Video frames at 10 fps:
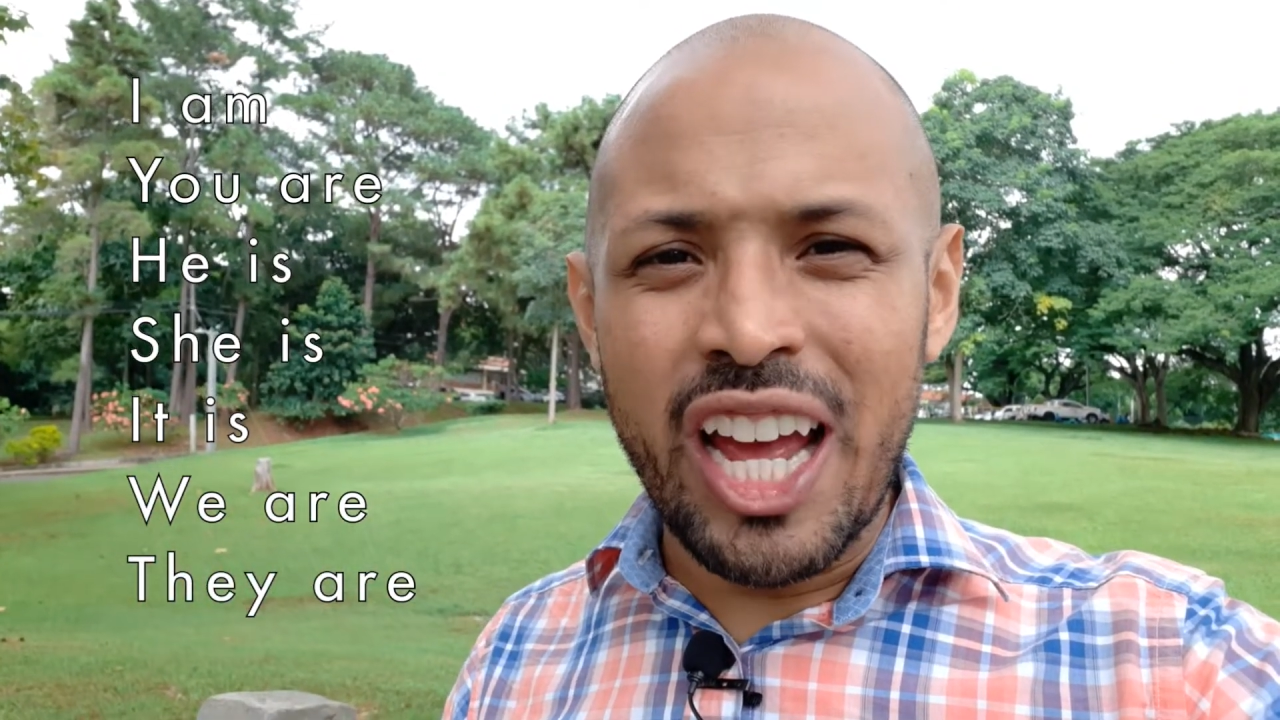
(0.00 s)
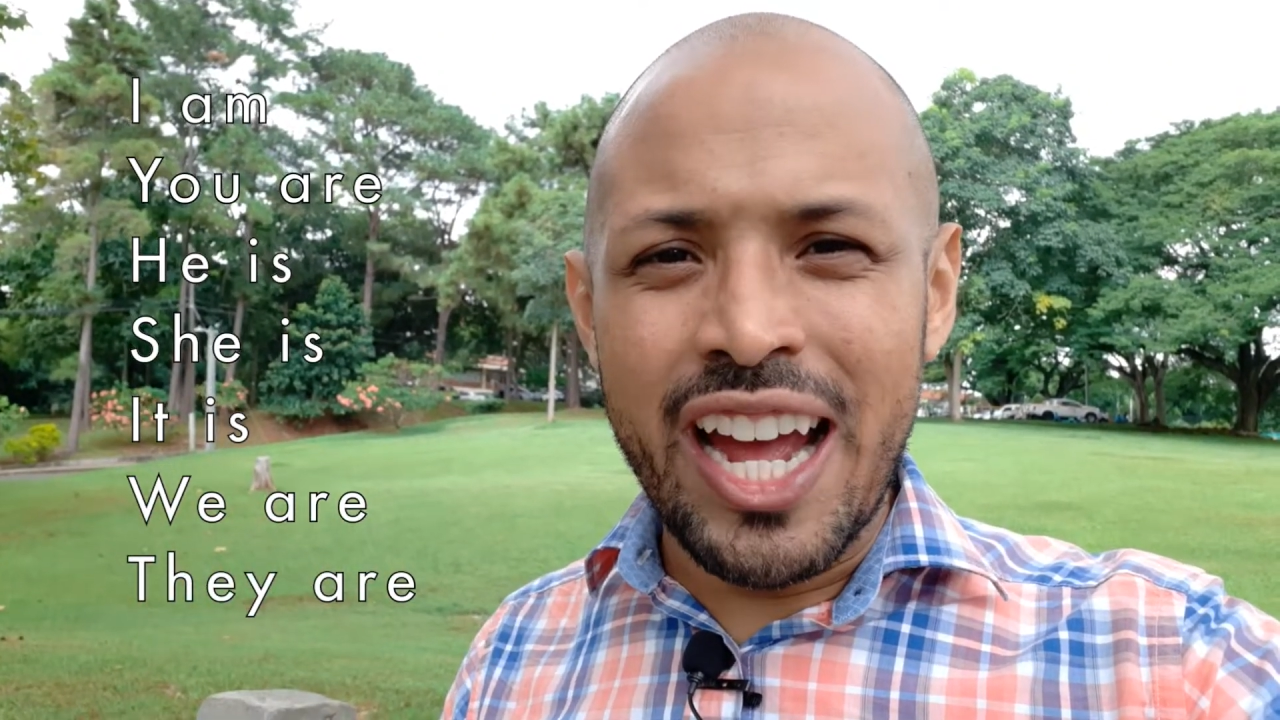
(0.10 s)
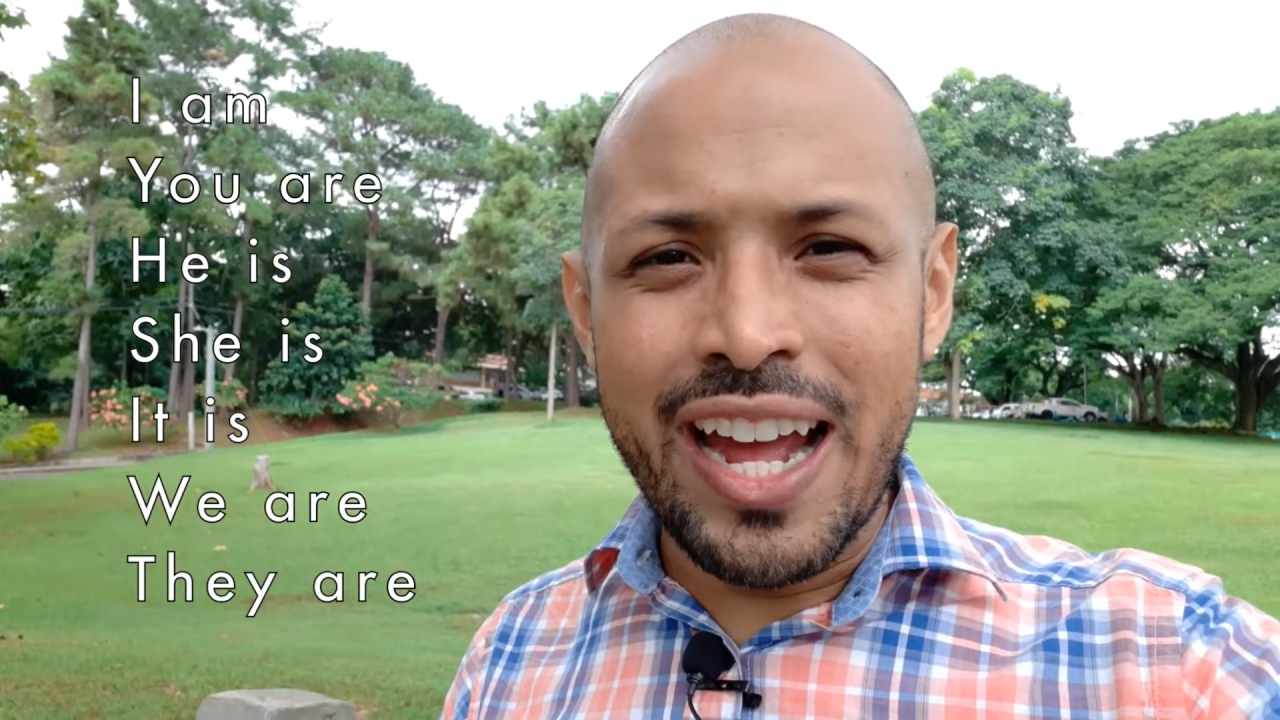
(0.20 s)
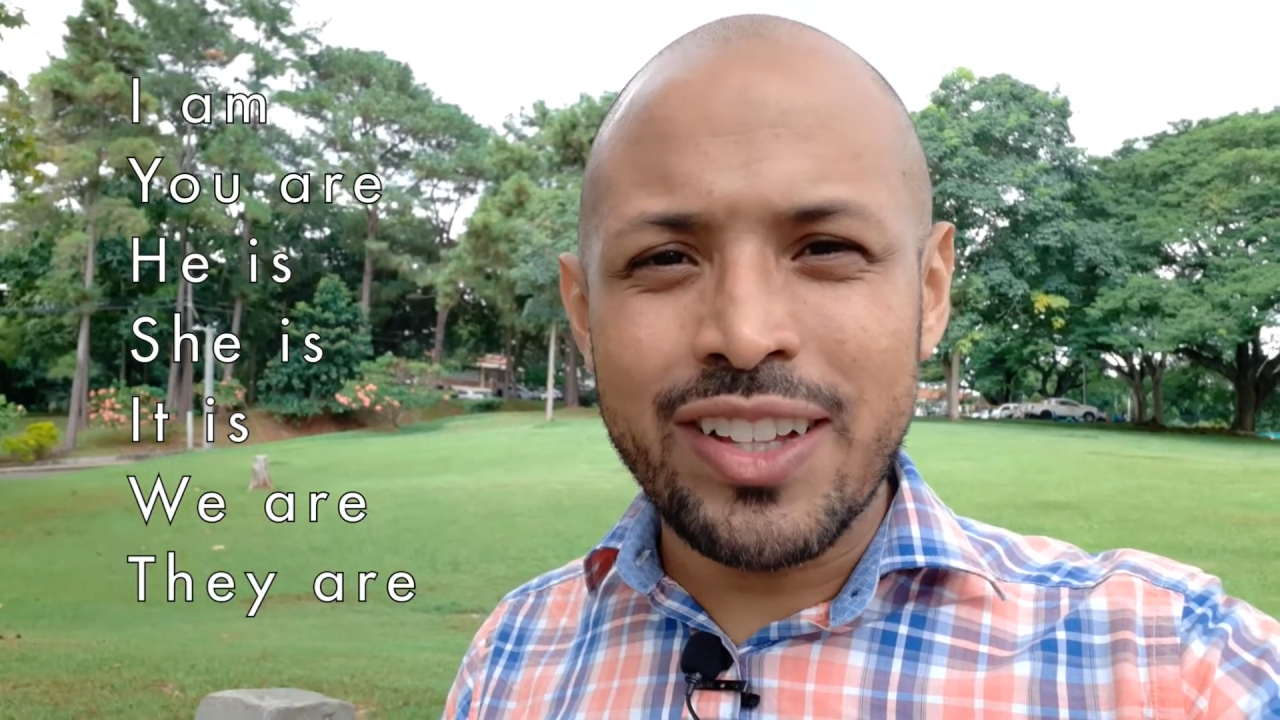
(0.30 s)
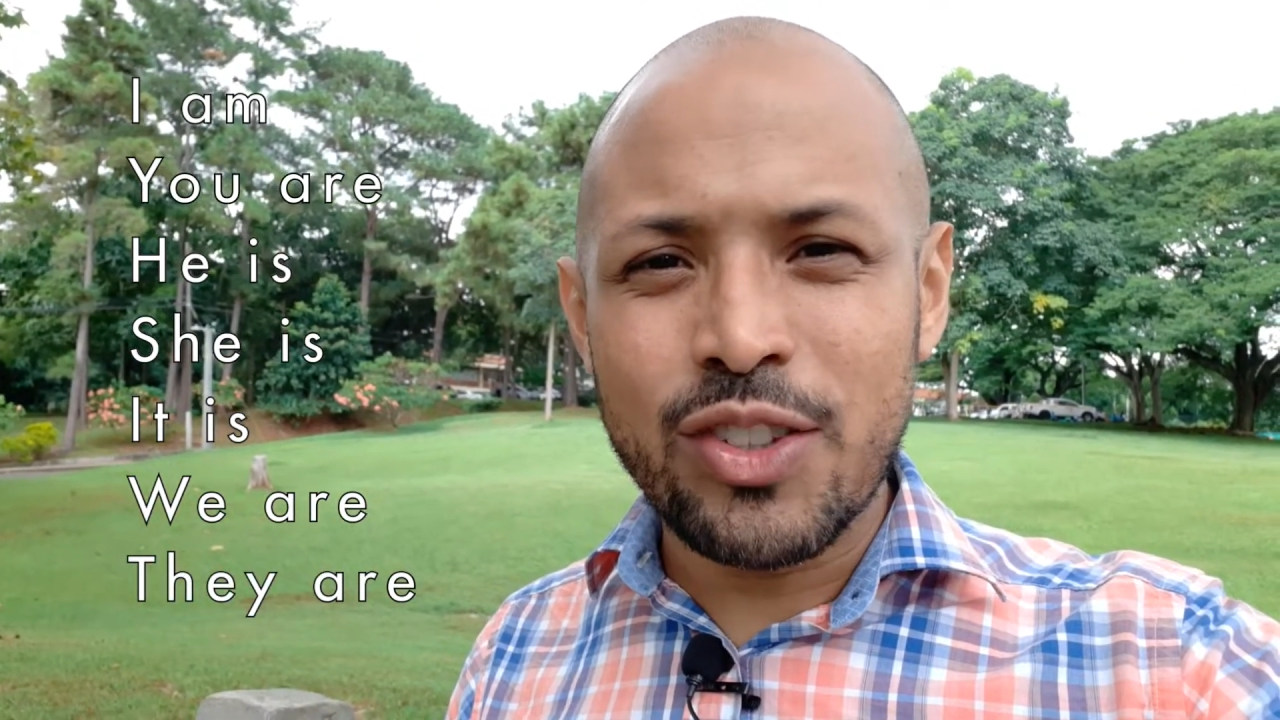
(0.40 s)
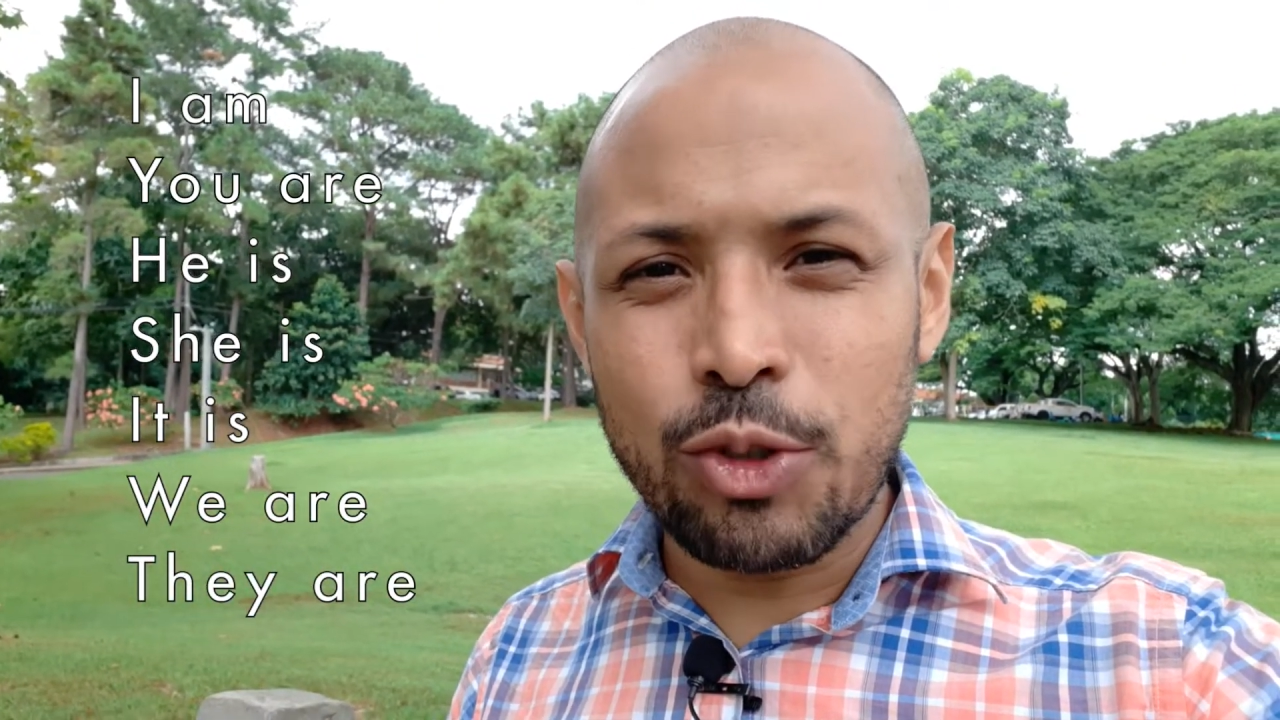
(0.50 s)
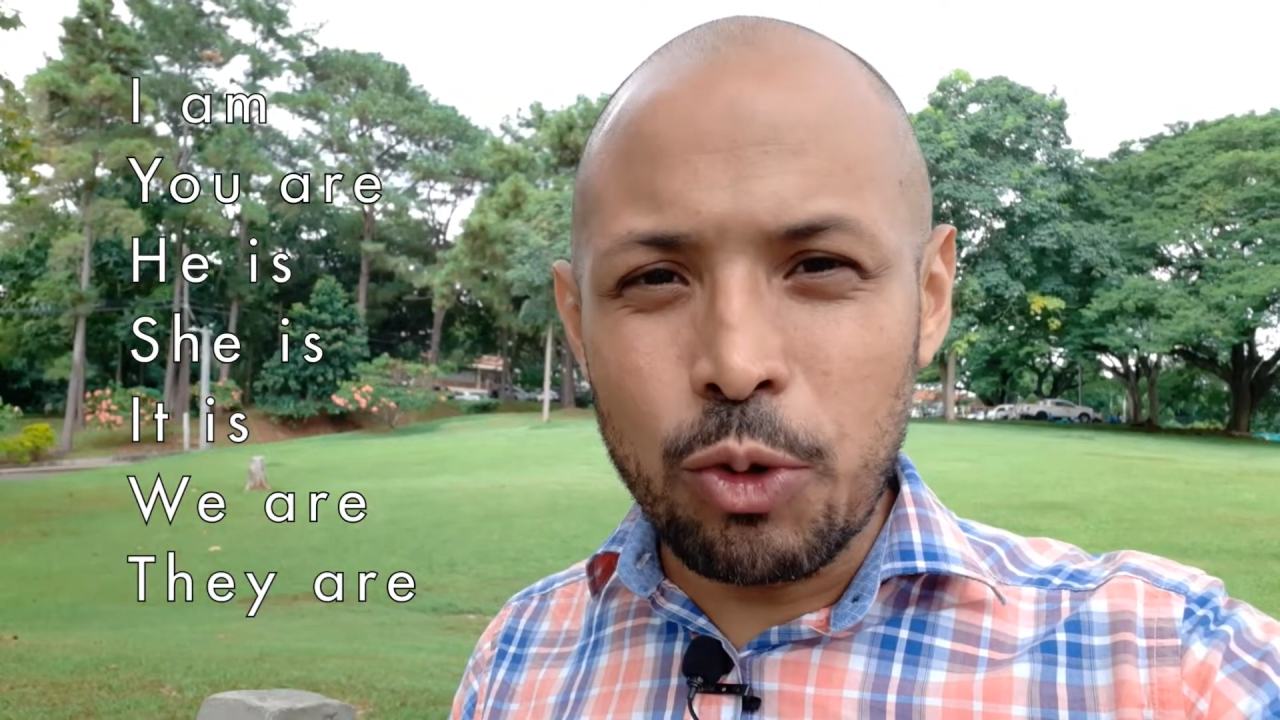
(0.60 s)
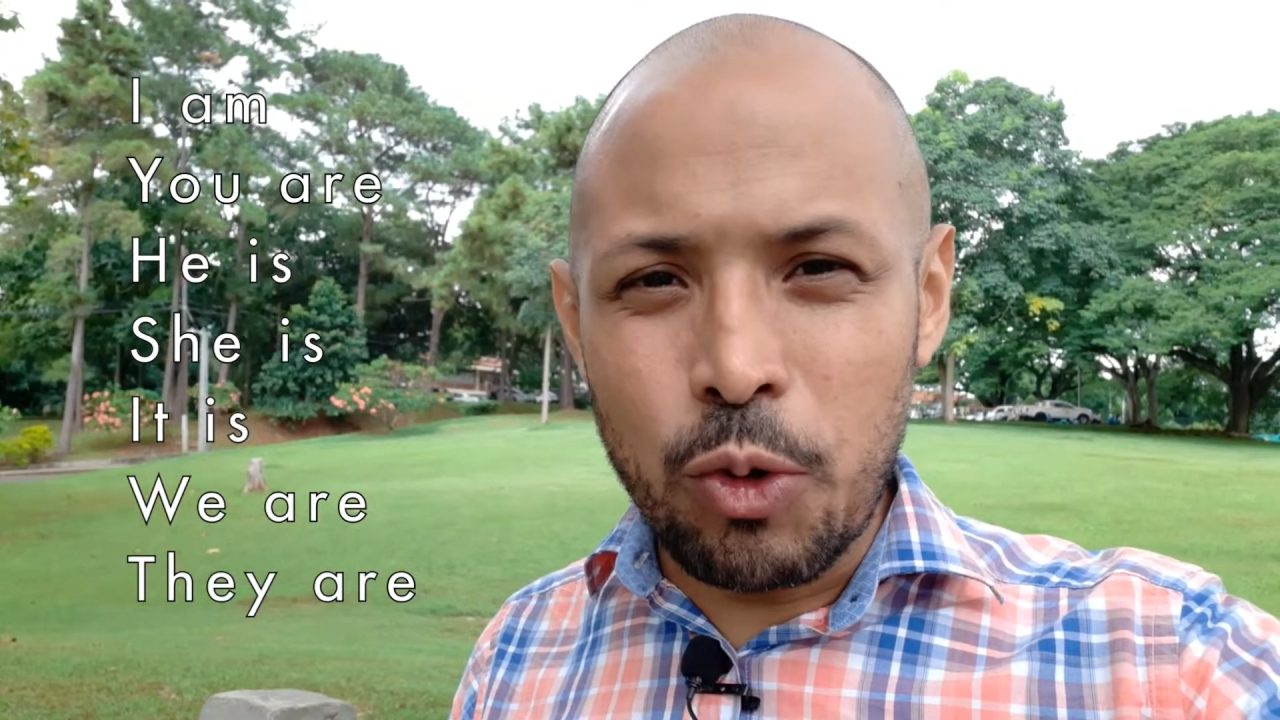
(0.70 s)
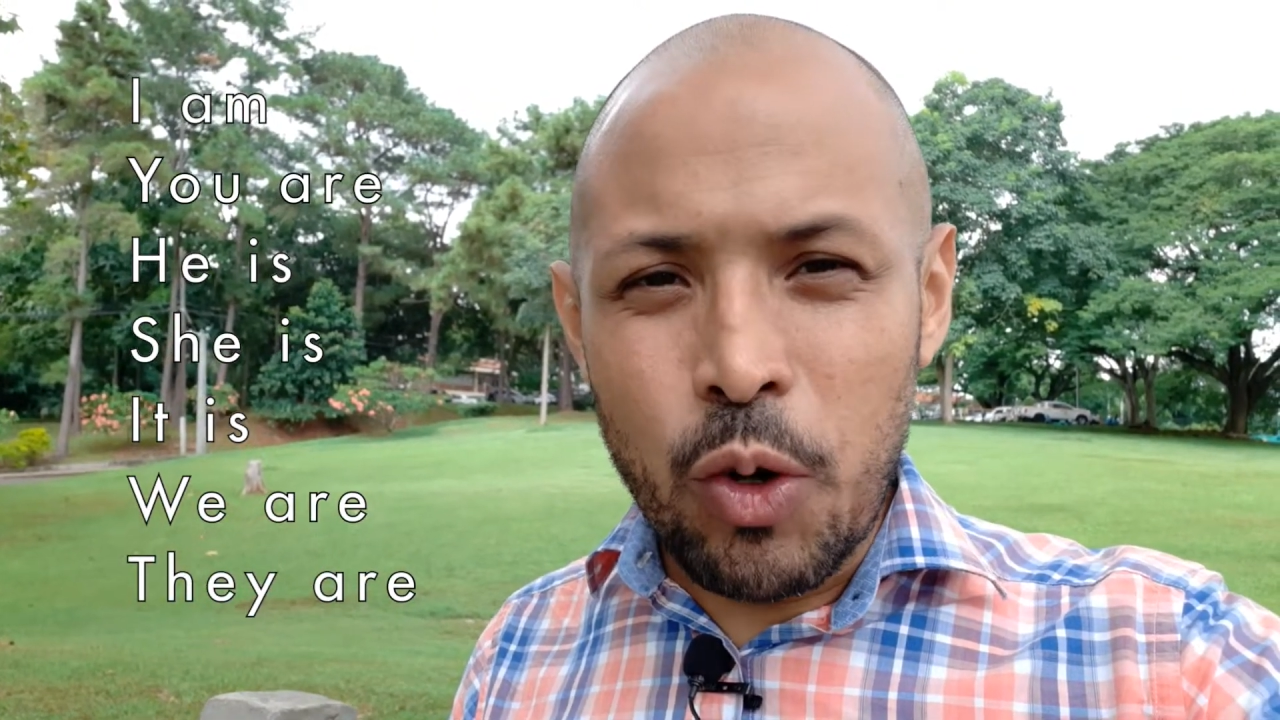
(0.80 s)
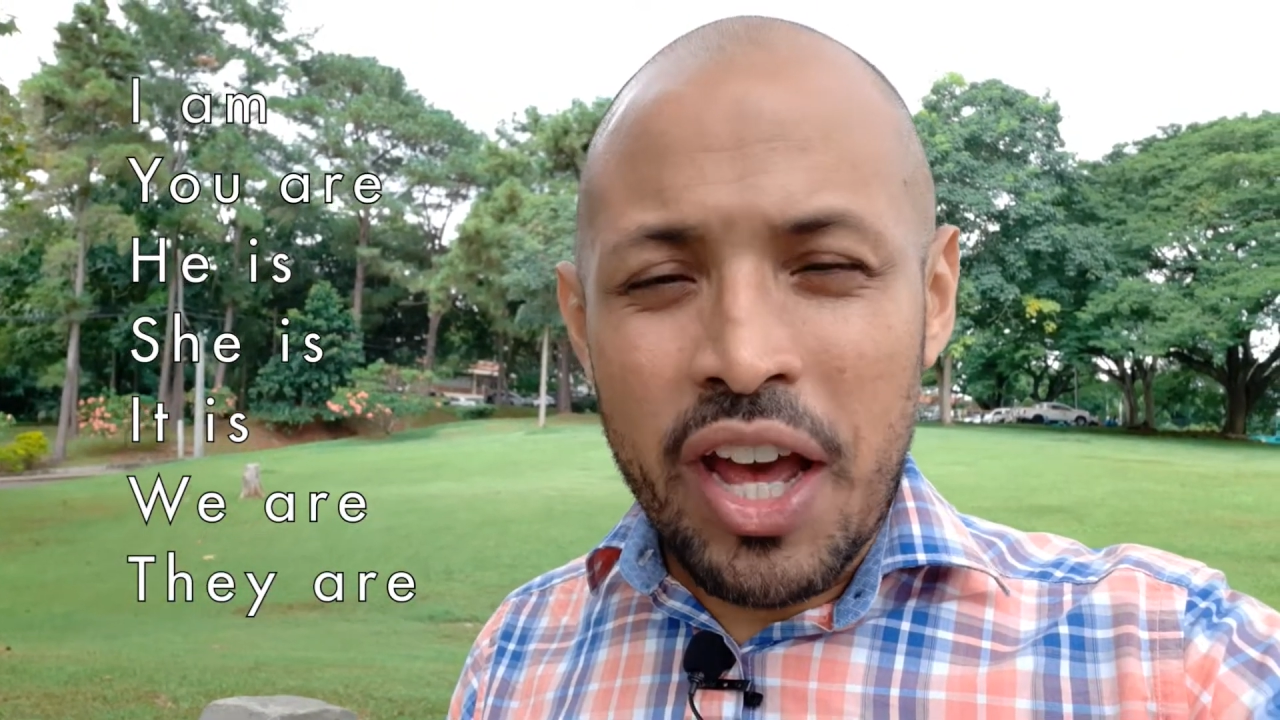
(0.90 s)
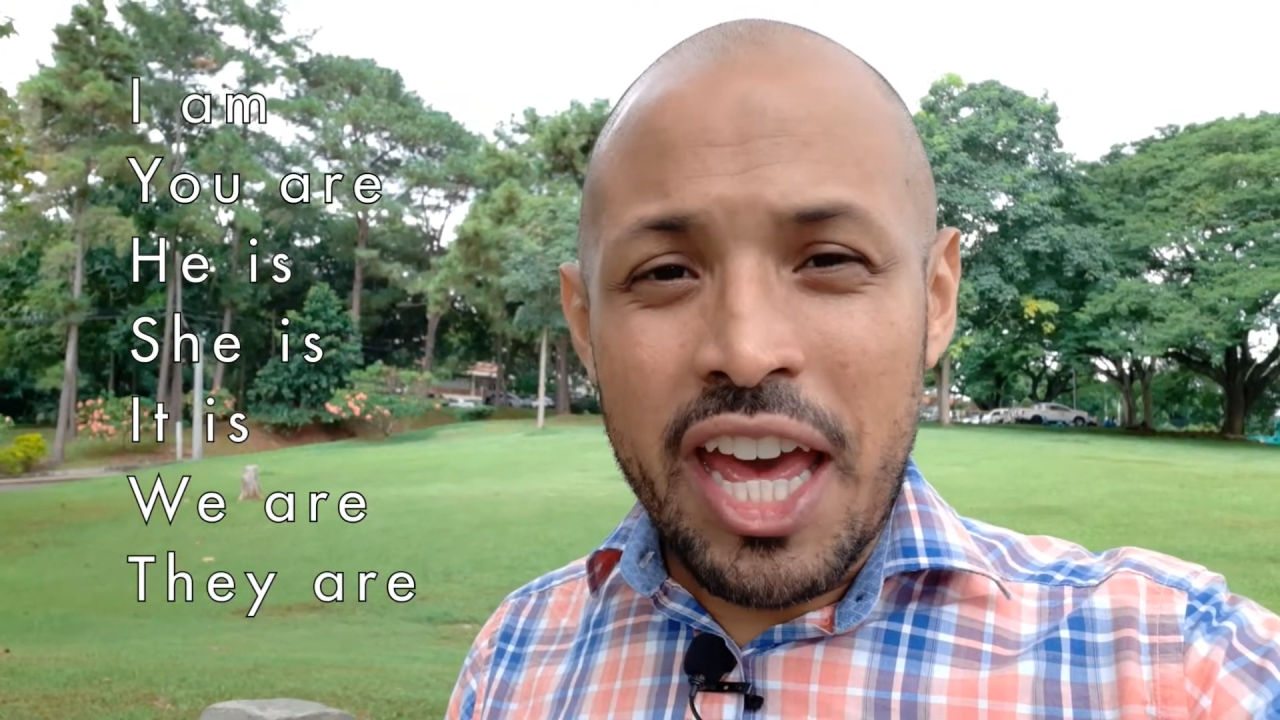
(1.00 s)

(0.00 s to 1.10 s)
at school,